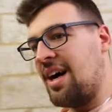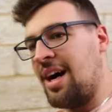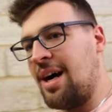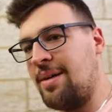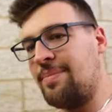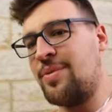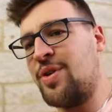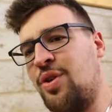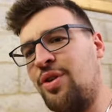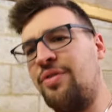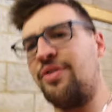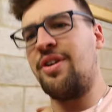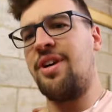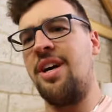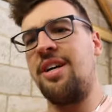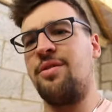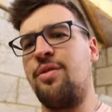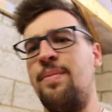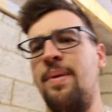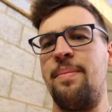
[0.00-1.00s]
I'm sure if you
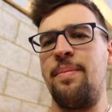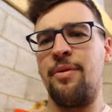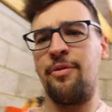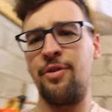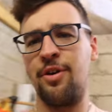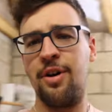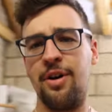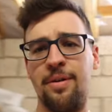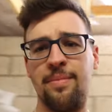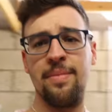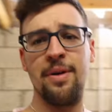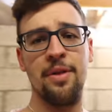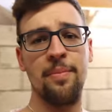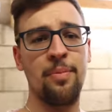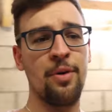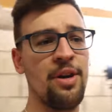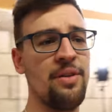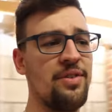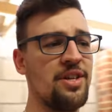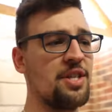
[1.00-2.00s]
guys remember from the
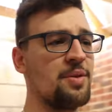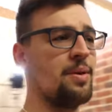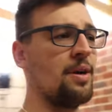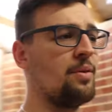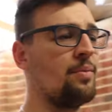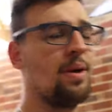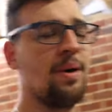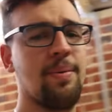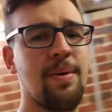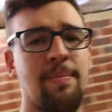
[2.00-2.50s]
previous one where